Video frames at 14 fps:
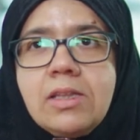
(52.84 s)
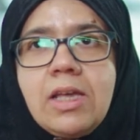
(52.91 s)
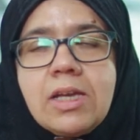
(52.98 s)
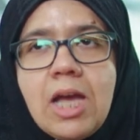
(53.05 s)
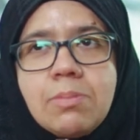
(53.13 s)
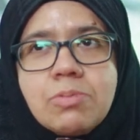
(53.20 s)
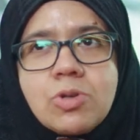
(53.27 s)
their
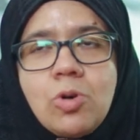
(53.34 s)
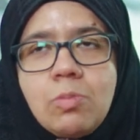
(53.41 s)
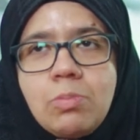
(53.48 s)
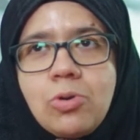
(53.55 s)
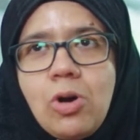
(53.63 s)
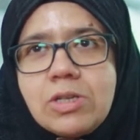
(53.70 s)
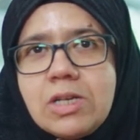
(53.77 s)
capstone
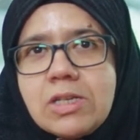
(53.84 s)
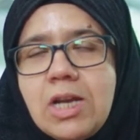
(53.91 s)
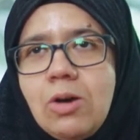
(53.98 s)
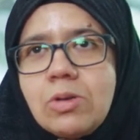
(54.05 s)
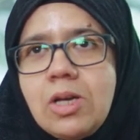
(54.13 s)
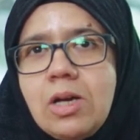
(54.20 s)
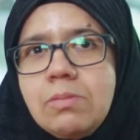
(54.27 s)
project
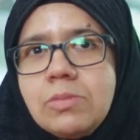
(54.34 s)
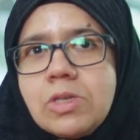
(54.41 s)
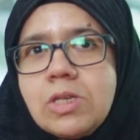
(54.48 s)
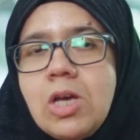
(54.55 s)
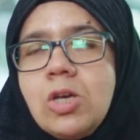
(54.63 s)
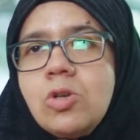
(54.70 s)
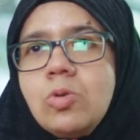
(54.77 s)
outcomes
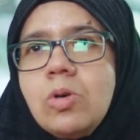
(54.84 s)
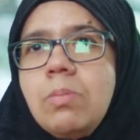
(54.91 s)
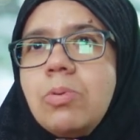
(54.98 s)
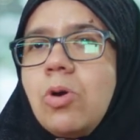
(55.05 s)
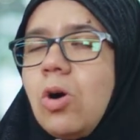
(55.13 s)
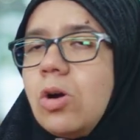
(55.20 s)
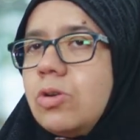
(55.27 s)
to a
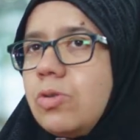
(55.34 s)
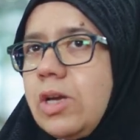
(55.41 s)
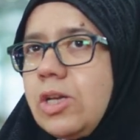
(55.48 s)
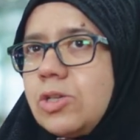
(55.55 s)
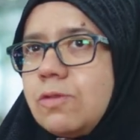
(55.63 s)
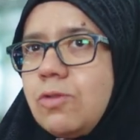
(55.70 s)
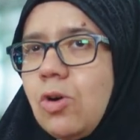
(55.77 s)
broad
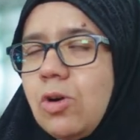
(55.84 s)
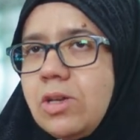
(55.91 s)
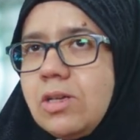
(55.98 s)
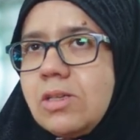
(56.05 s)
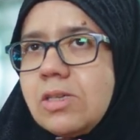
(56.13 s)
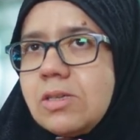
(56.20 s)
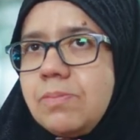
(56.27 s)
range of
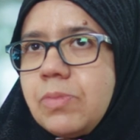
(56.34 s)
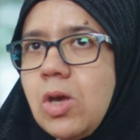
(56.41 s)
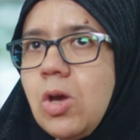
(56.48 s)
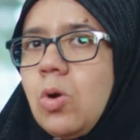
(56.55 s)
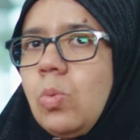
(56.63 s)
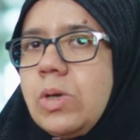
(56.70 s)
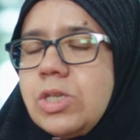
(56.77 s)
audience,
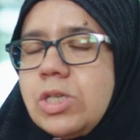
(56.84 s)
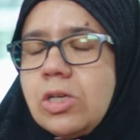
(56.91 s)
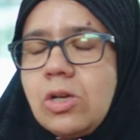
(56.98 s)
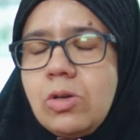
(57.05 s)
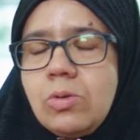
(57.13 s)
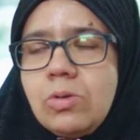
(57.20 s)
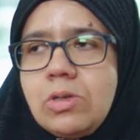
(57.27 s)
which
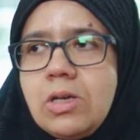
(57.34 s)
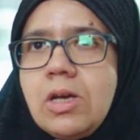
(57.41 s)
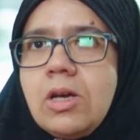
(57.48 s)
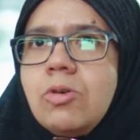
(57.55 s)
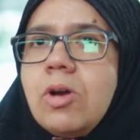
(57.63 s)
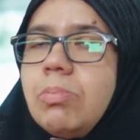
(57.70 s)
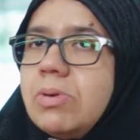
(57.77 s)
include
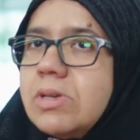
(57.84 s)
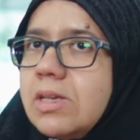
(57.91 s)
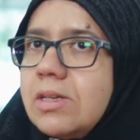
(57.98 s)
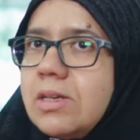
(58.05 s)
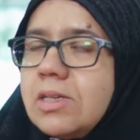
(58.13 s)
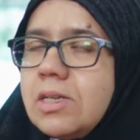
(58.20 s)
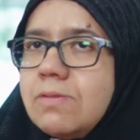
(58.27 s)

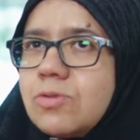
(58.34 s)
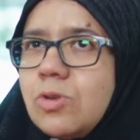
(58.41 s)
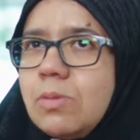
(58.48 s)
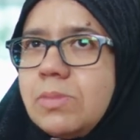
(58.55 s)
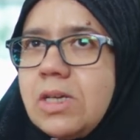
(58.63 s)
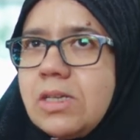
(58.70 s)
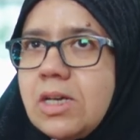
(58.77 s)
representatives
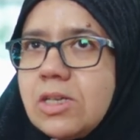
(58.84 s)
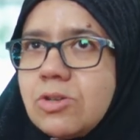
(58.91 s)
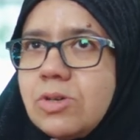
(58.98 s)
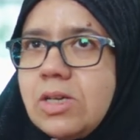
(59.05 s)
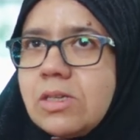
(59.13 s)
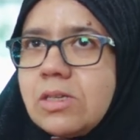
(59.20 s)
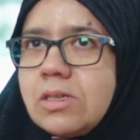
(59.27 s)
from the
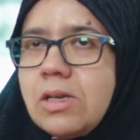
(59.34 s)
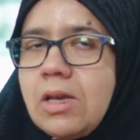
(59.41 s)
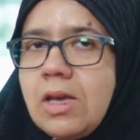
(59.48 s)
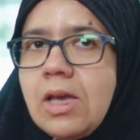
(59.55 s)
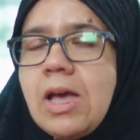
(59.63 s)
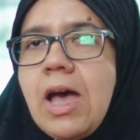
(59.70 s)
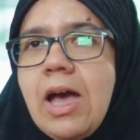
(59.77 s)
industries,
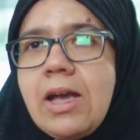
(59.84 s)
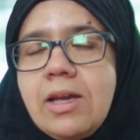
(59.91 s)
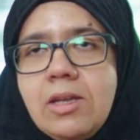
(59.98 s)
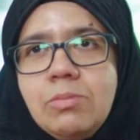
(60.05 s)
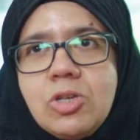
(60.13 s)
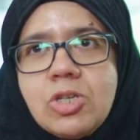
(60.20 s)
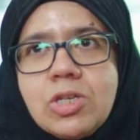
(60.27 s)

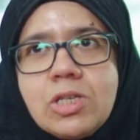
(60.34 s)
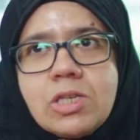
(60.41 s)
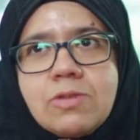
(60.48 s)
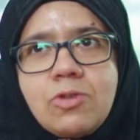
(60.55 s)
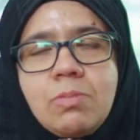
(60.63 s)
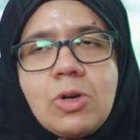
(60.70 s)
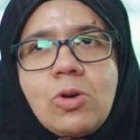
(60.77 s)

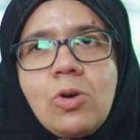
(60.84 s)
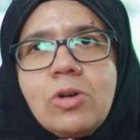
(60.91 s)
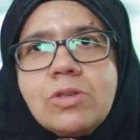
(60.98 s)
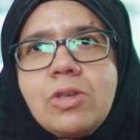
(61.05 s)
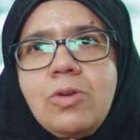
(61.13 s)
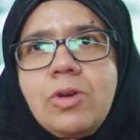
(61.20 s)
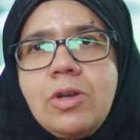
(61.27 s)
academicians from across the